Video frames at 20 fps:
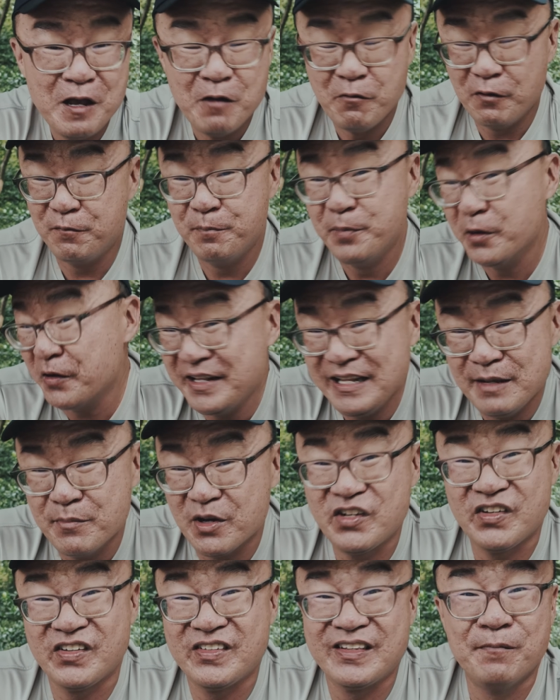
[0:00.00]
with built-in
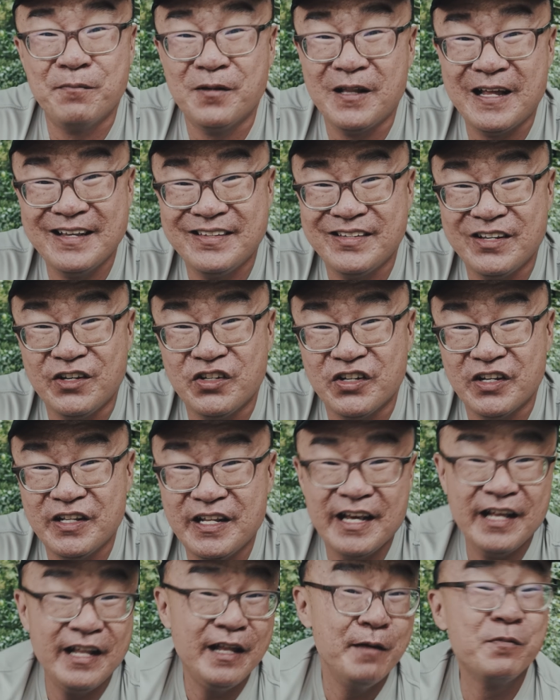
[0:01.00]
image stabilization,
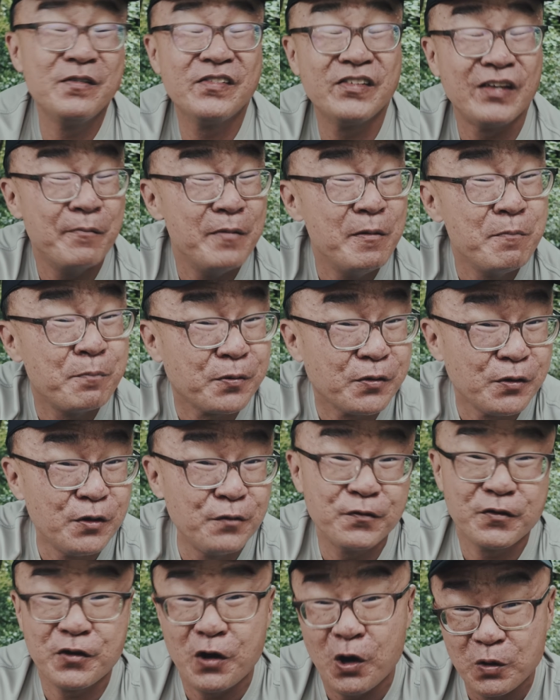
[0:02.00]
and some
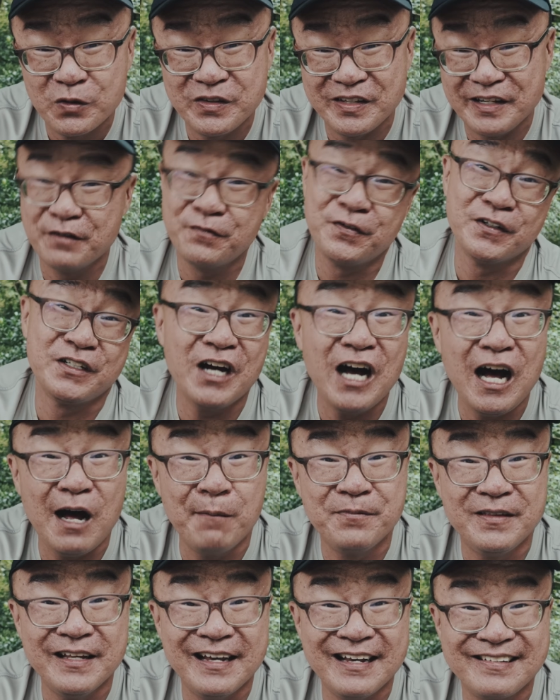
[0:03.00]
improved coating for the
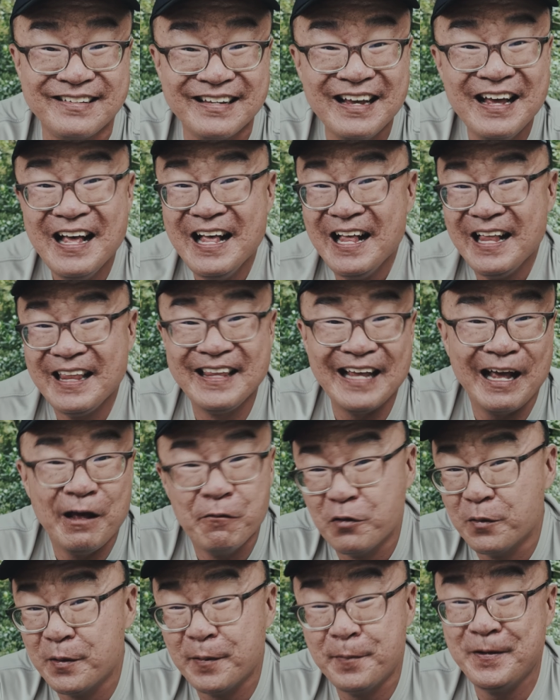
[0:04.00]
optics. That
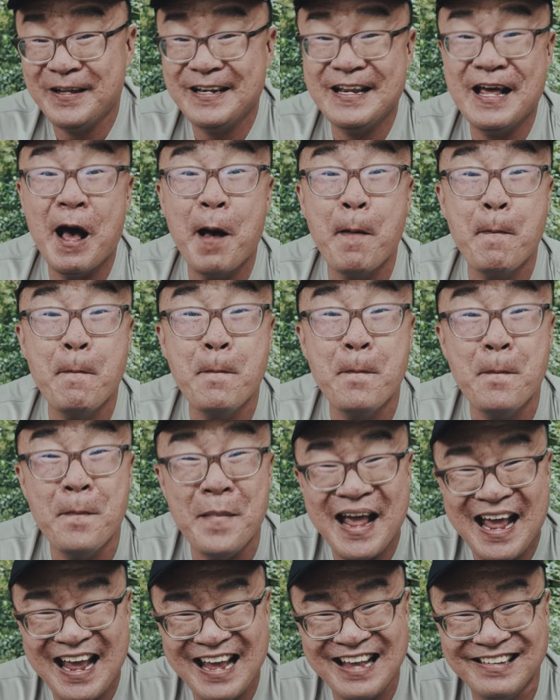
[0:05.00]
would have been
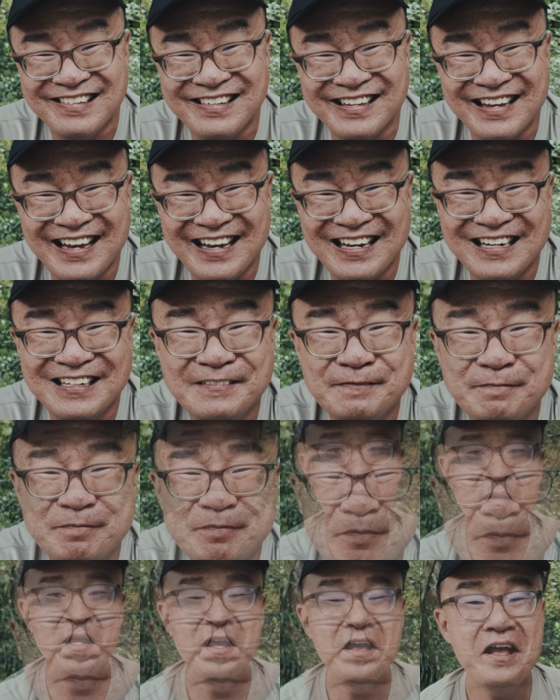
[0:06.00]
amazing.
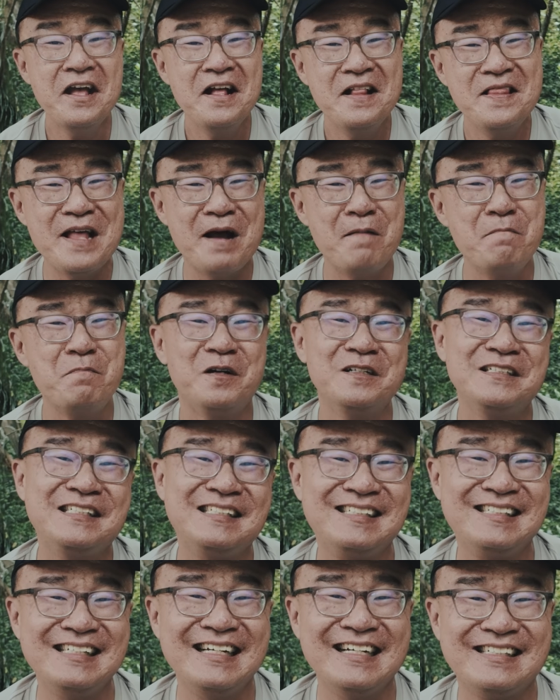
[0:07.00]
Number
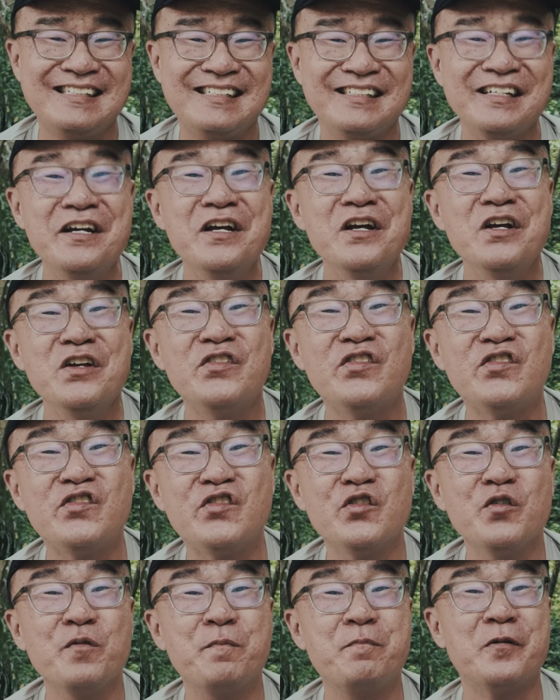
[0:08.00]
6,
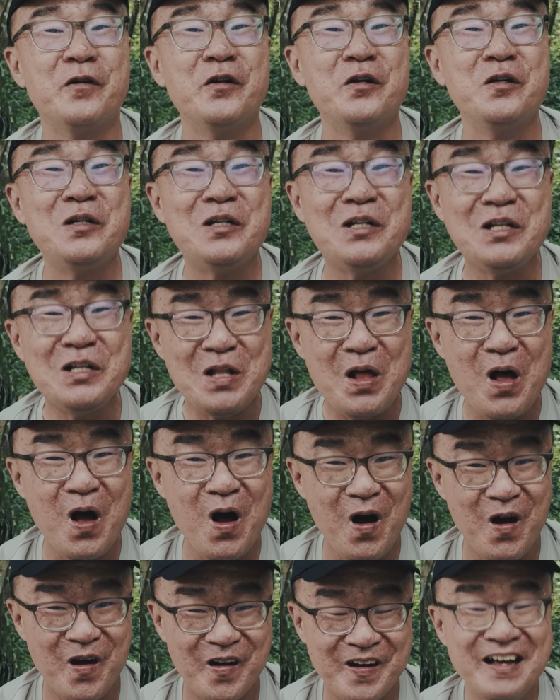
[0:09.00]
super
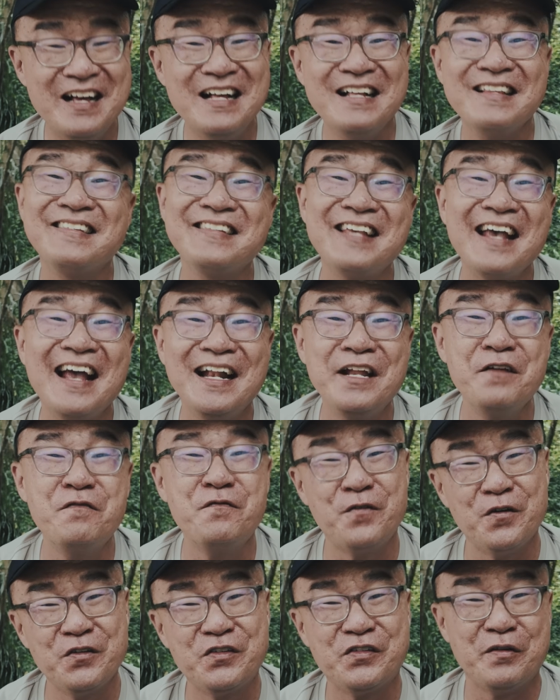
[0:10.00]
long
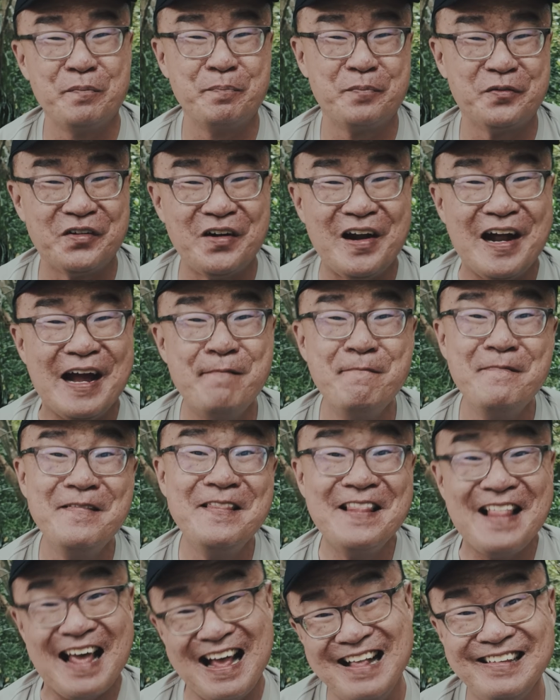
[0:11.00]
telephoto
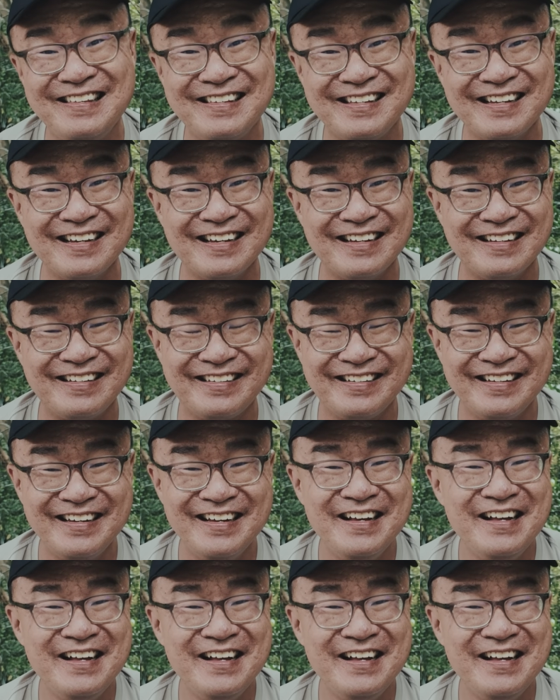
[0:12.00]
prime lenses.